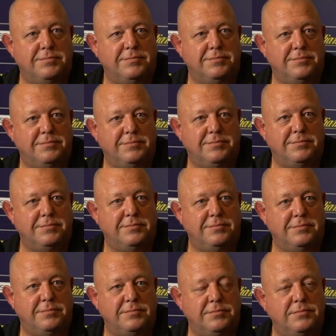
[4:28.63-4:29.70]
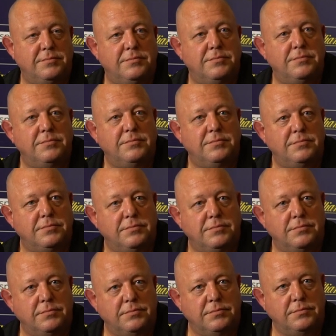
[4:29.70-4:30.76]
We saw you in the Players' Championship final.